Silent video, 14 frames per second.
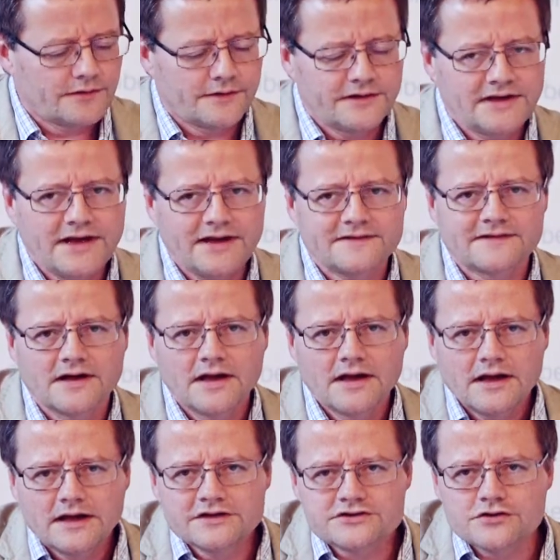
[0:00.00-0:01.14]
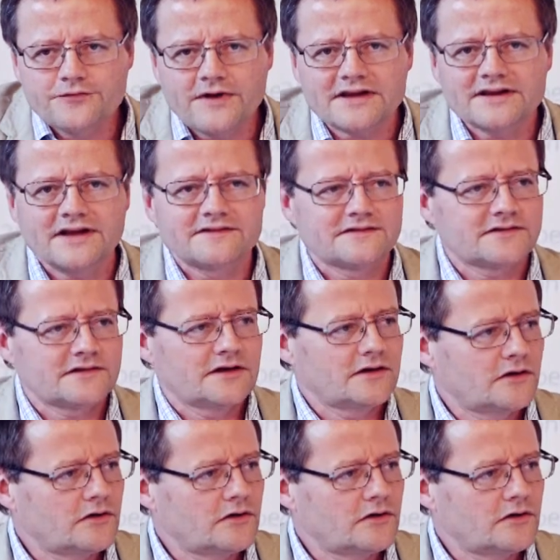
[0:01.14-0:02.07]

yet, is the fact that